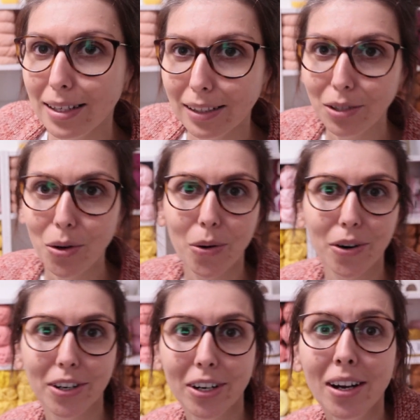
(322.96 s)
little
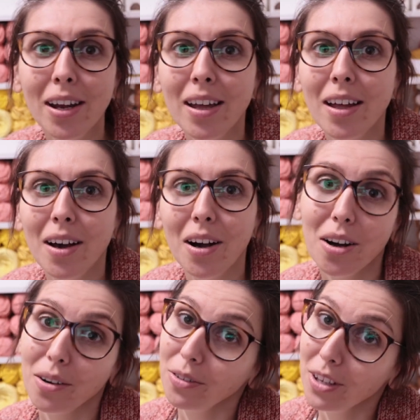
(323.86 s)
corner
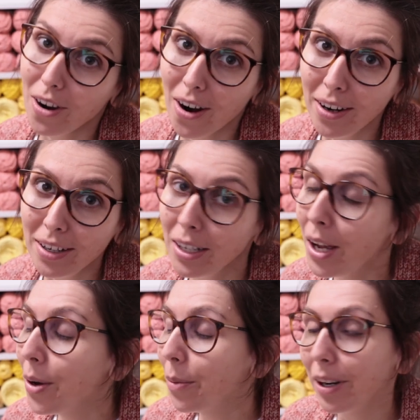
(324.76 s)
of yarn
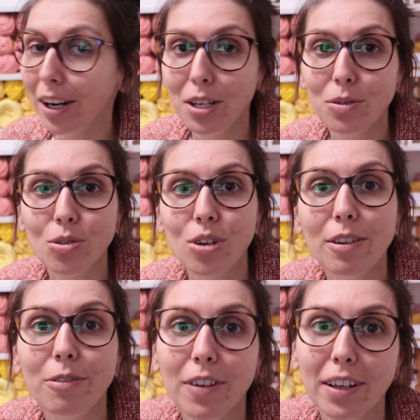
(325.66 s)
where I
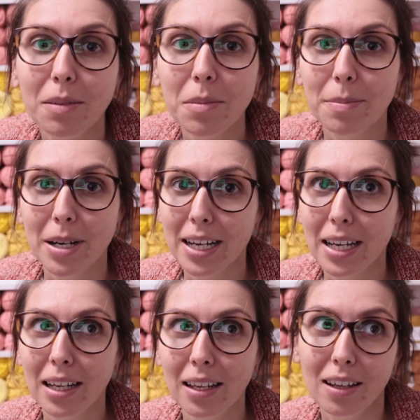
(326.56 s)
usually film
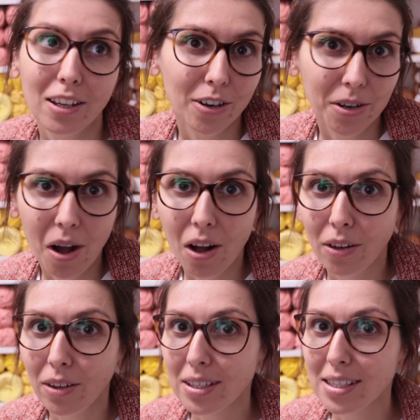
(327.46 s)
my yarn
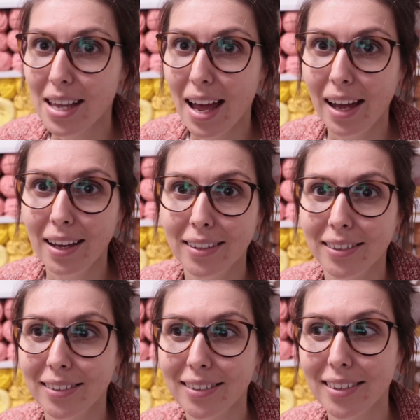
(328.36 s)
hauls
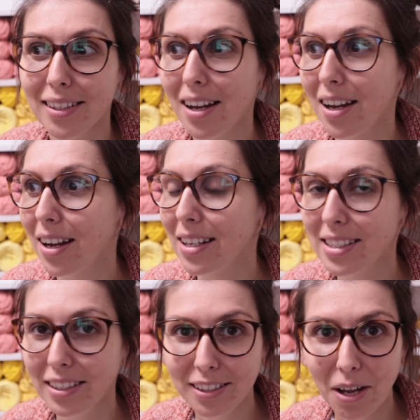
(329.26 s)
and
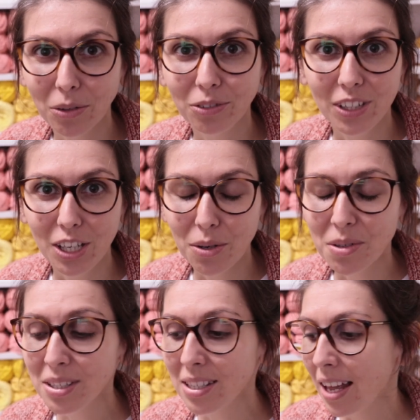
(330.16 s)
sit down
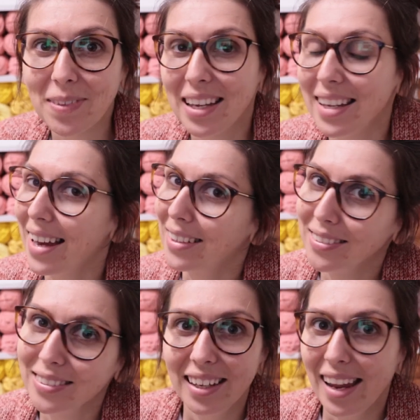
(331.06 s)
videos. Yeah,
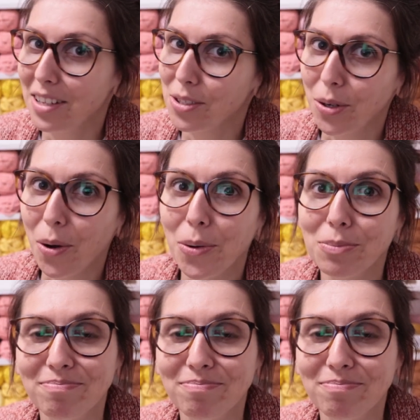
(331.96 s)
it has to go.